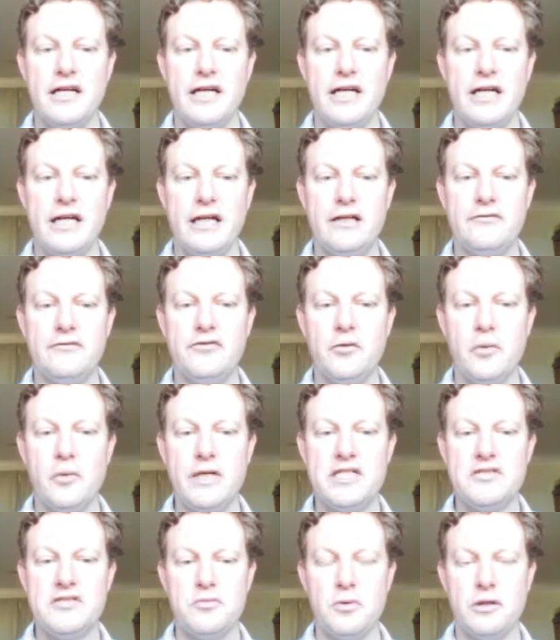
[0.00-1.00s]
in the
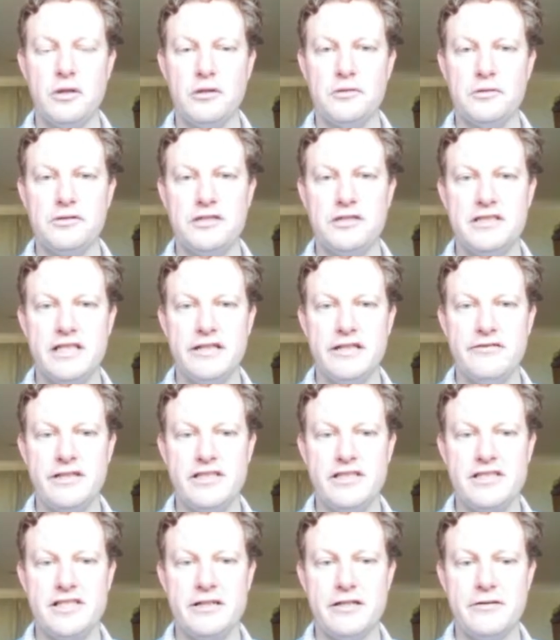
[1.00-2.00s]
Westworld
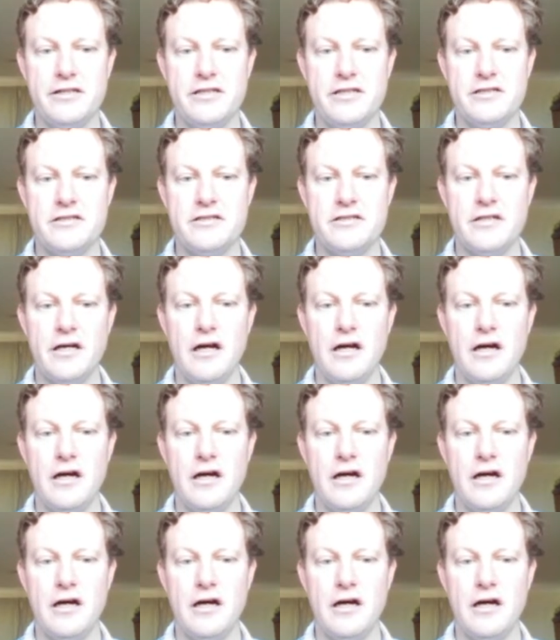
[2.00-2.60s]
TV series,